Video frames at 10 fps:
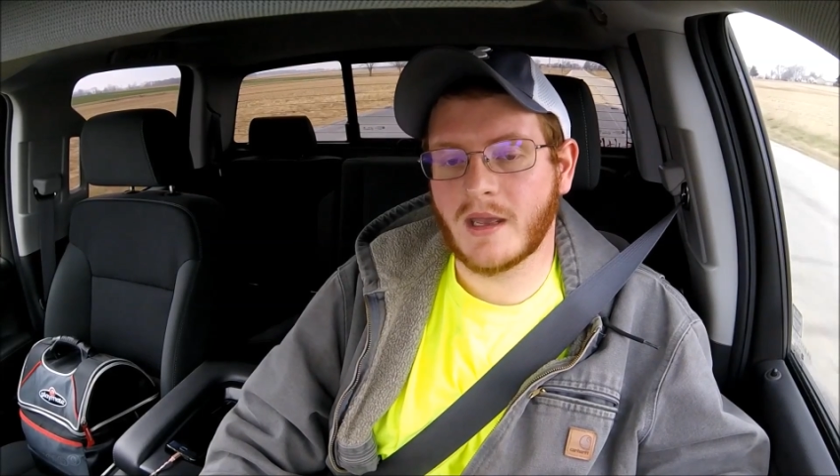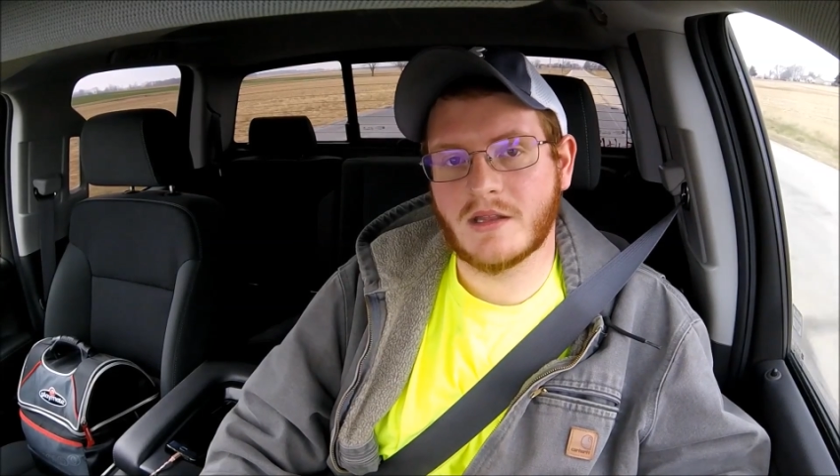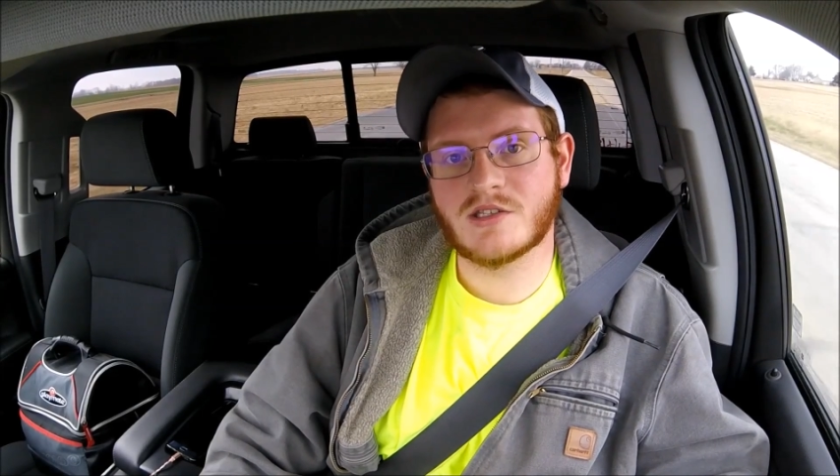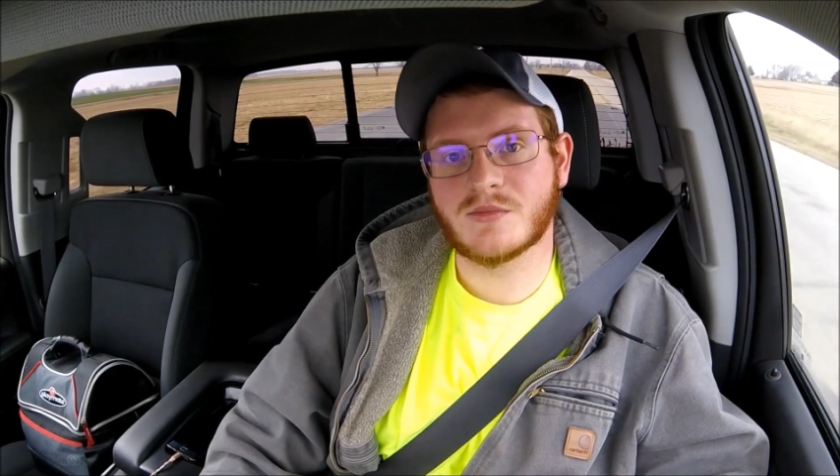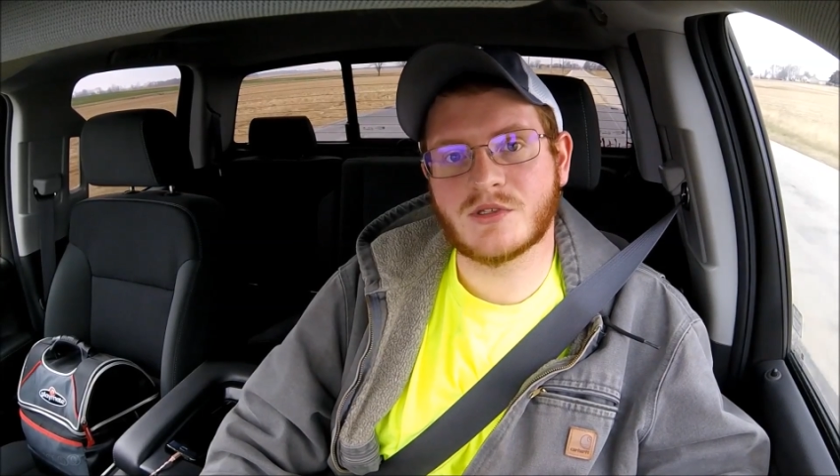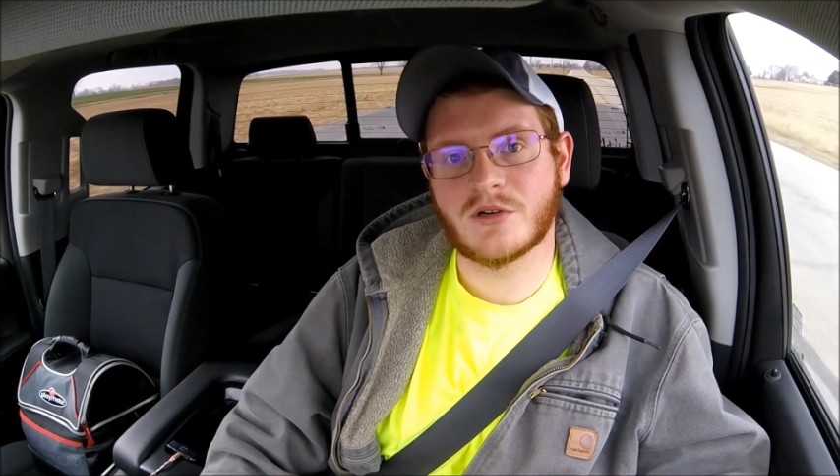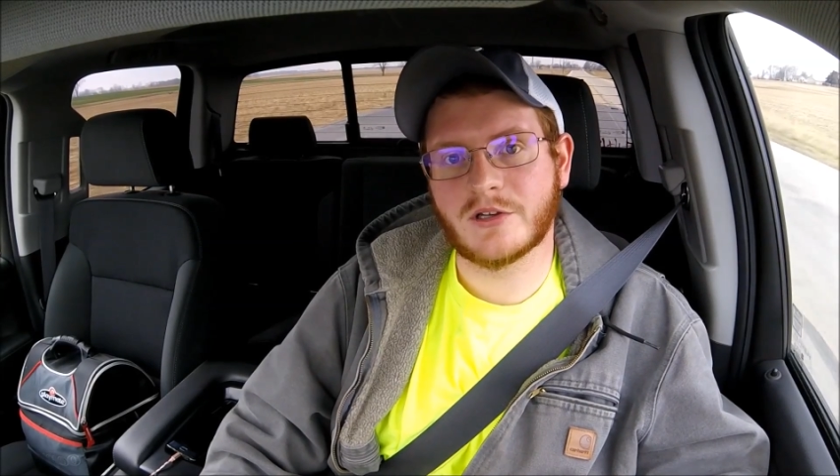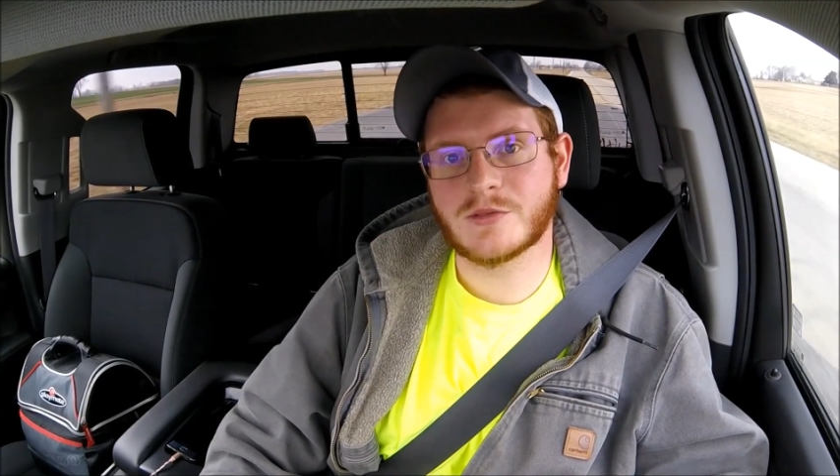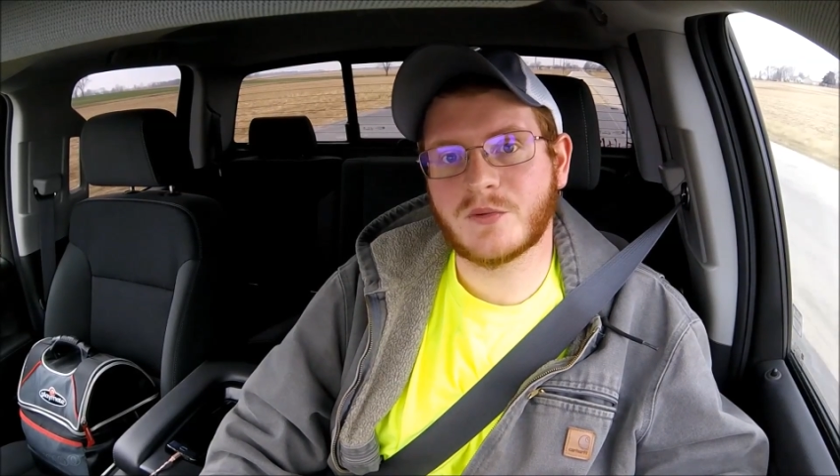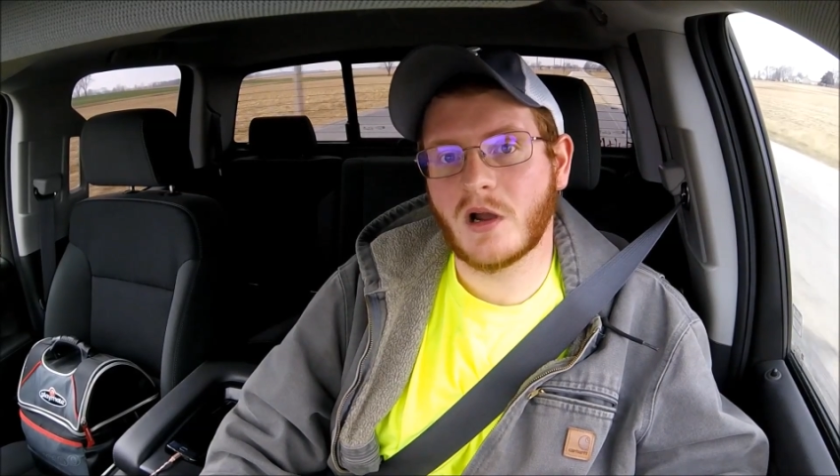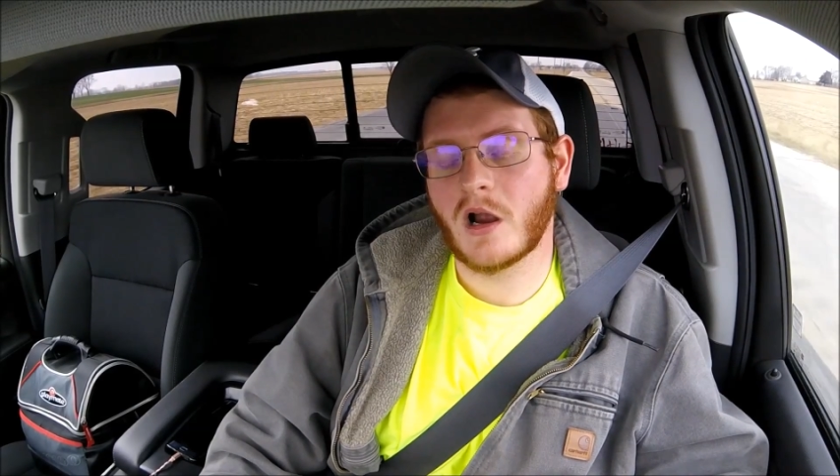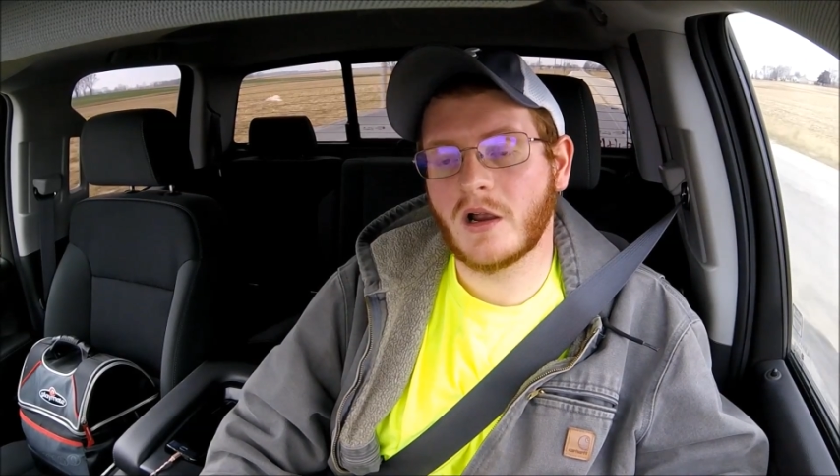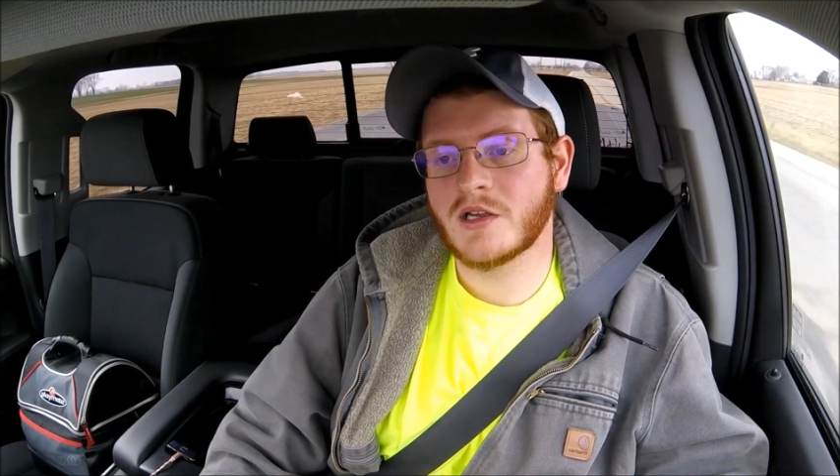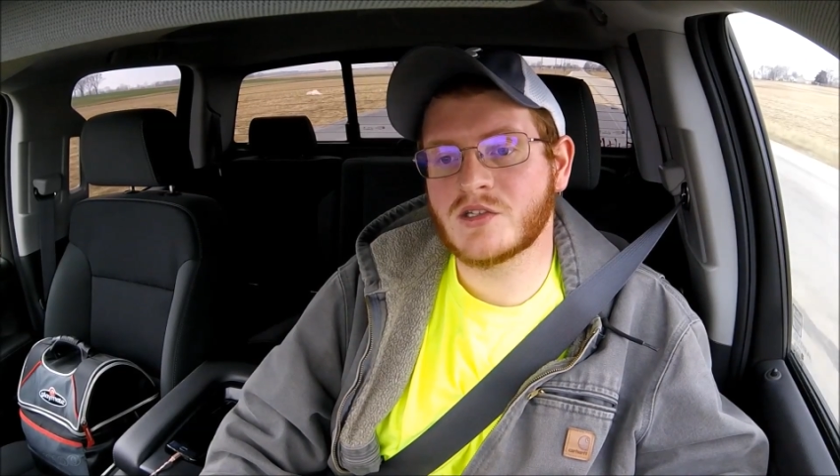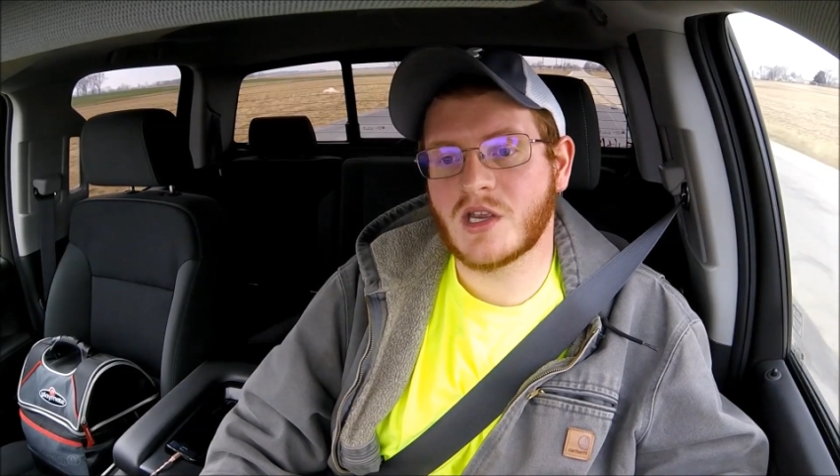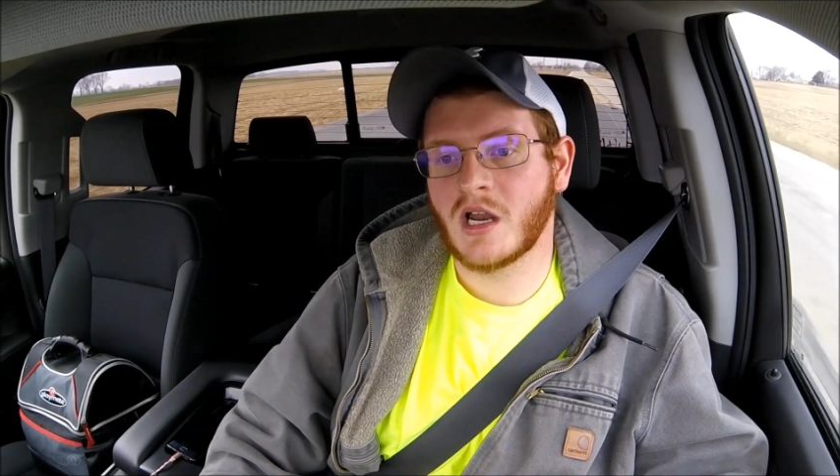made some serious progress,